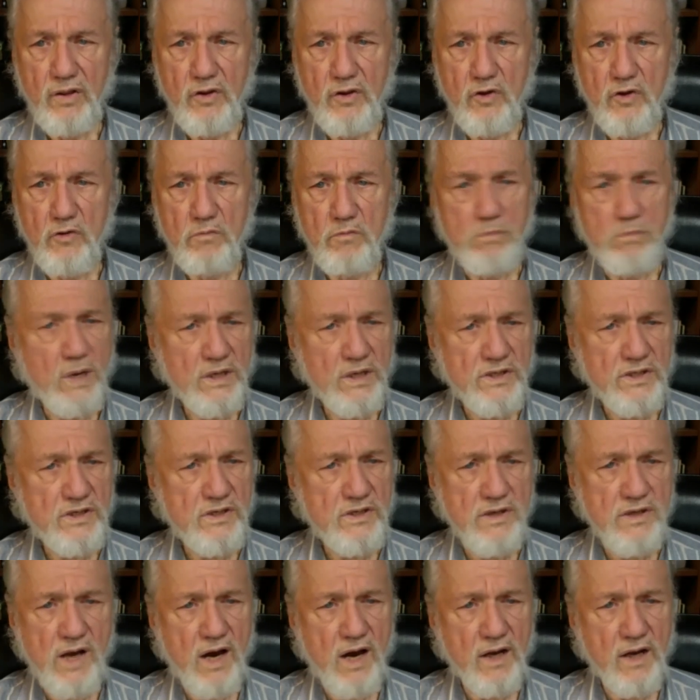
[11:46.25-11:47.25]
You
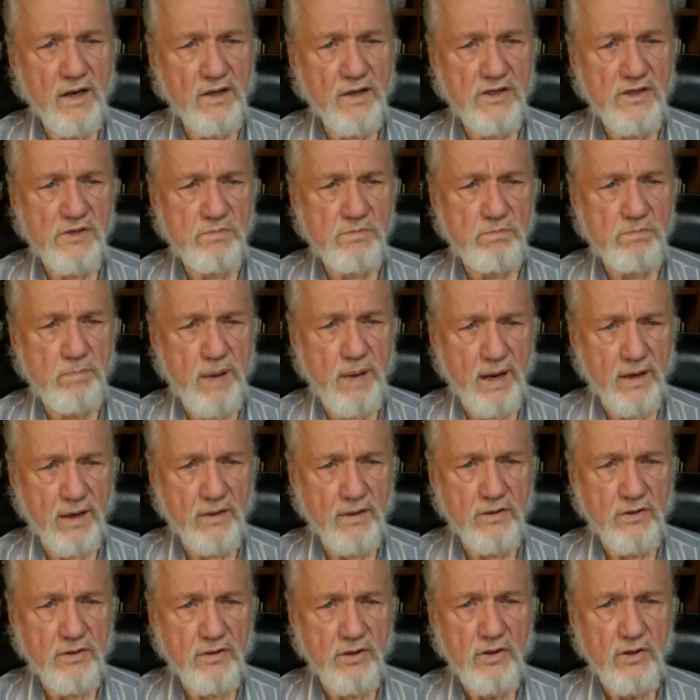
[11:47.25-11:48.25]
must not
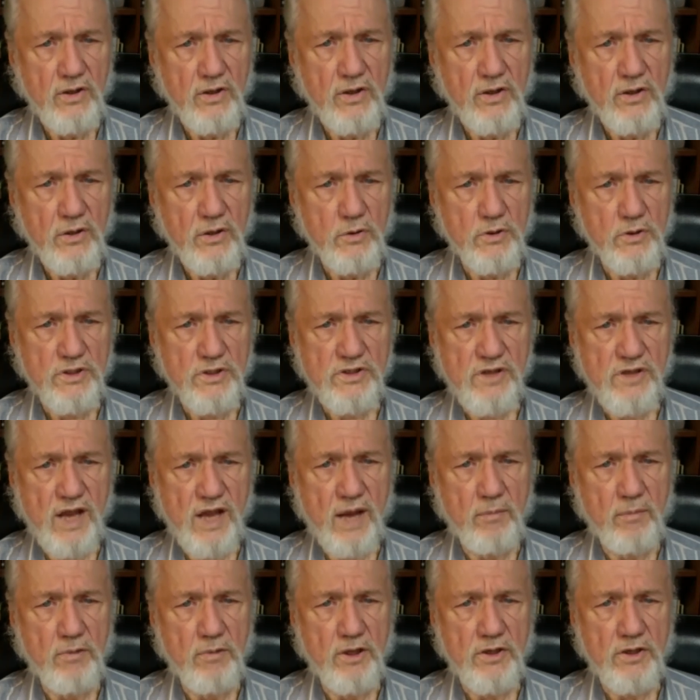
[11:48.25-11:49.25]
expect to
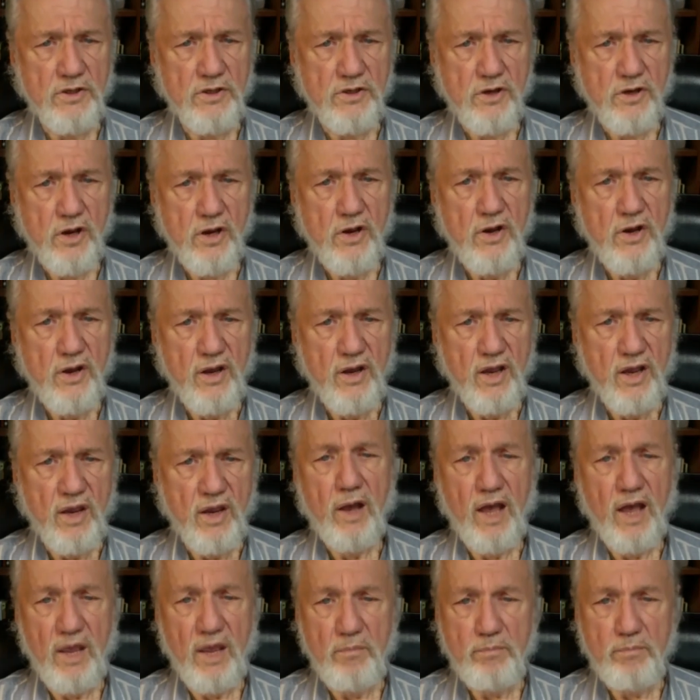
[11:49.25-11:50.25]
establish
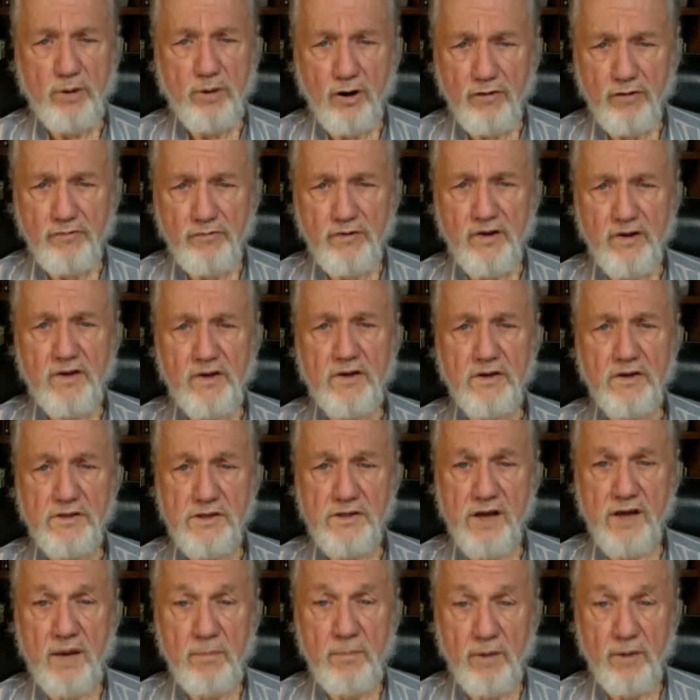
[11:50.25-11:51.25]
a perfect
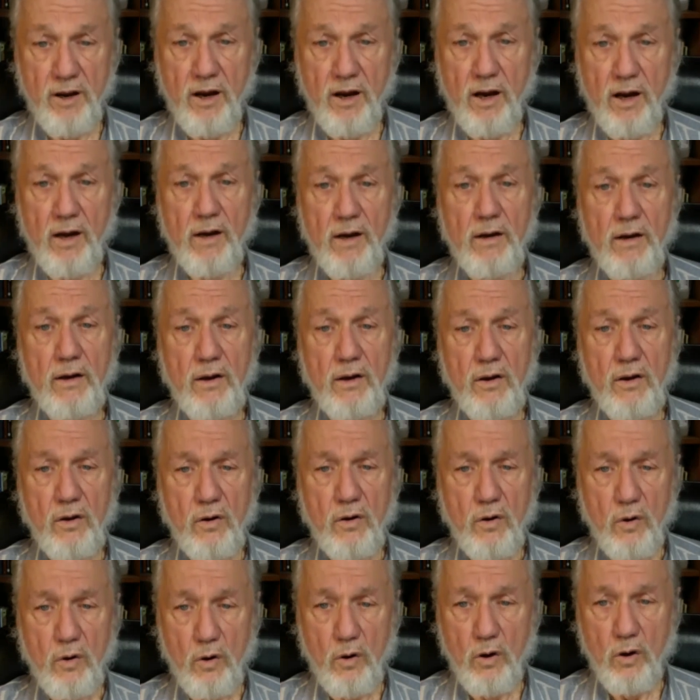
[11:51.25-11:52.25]
samga
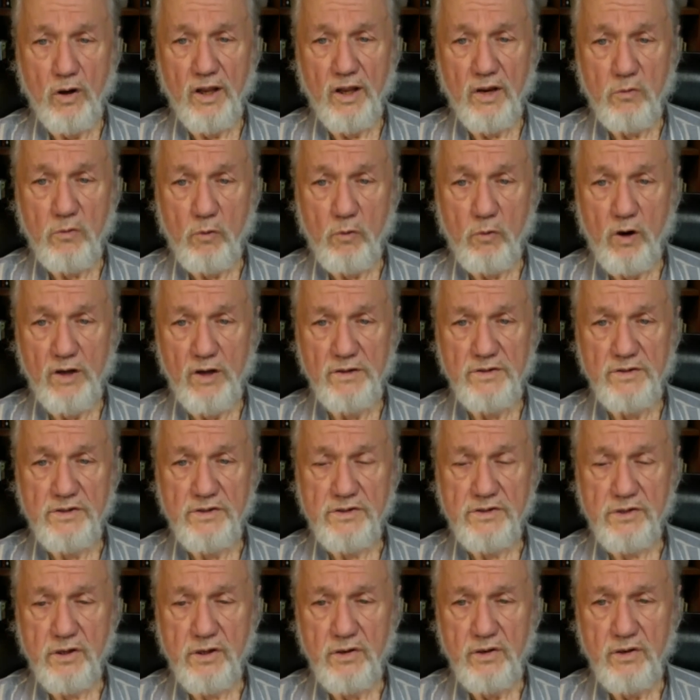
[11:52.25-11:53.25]
all at
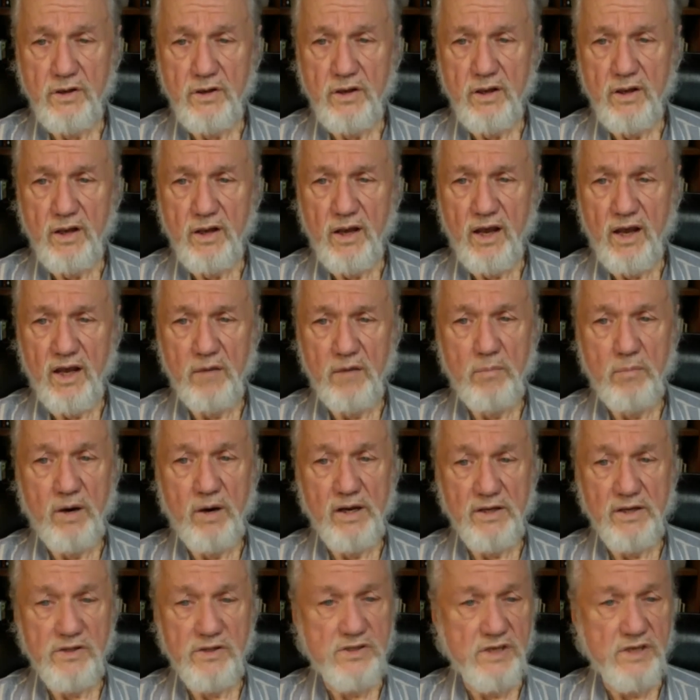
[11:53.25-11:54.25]
once and
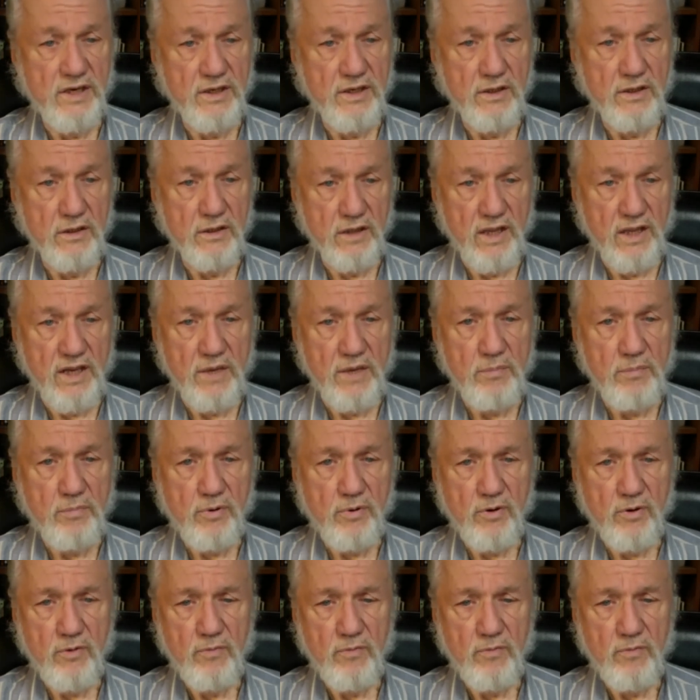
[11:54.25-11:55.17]
by a single leap.